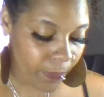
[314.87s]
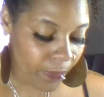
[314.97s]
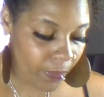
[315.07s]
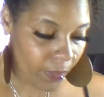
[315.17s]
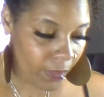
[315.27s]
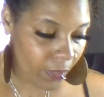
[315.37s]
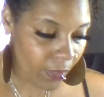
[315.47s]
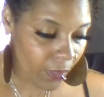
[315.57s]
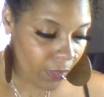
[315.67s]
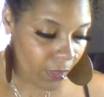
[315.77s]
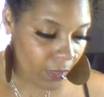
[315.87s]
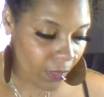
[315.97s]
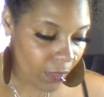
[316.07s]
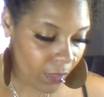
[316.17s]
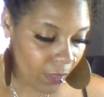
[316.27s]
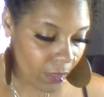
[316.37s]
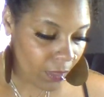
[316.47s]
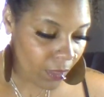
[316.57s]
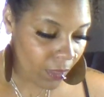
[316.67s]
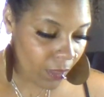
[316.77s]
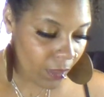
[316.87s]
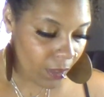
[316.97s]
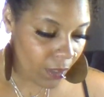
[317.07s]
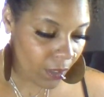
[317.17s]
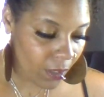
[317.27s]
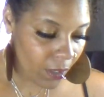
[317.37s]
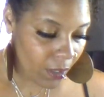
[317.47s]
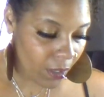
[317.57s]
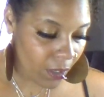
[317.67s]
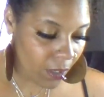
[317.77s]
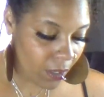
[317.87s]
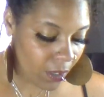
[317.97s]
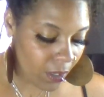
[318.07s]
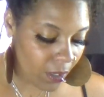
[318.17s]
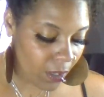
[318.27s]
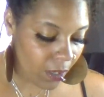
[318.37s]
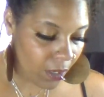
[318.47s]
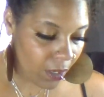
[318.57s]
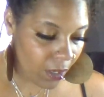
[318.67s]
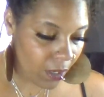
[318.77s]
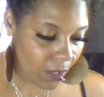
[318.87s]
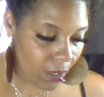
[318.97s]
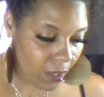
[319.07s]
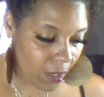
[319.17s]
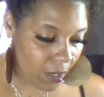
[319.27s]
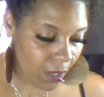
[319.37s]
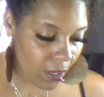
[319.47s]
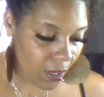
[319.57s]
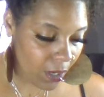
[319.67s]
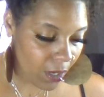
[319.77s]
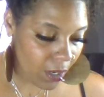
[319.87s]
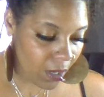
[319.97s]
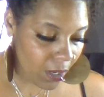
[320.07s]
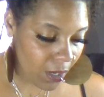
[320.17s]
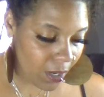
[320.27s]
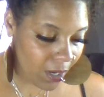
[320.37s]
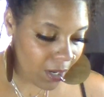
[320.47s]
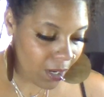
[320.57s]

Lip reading: Nobody speaks.